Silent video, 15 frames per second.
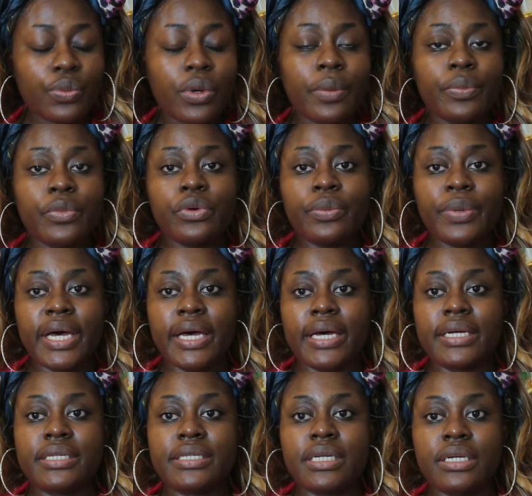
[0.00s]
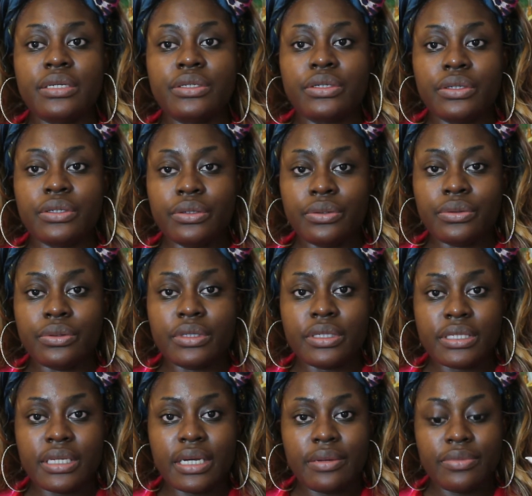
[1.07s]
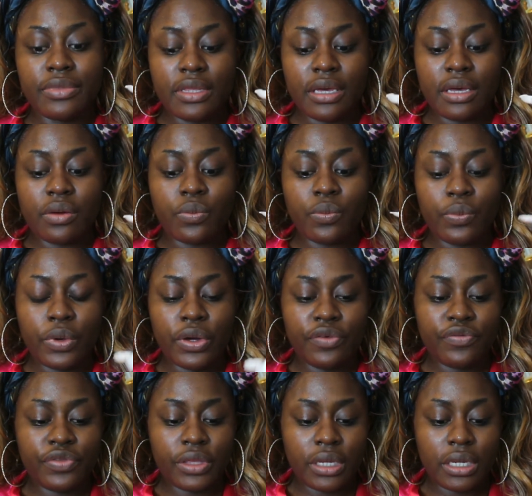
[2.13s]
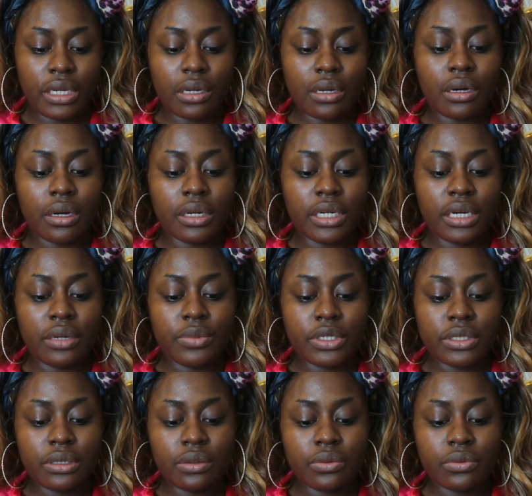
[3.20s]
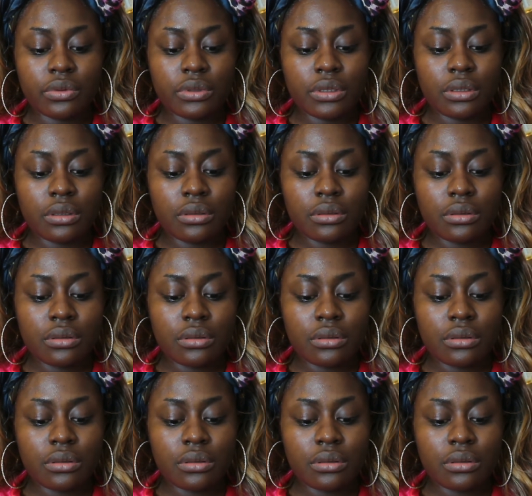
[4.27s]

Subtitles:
one more pad and do the same thing with the Garnier Micellar Water.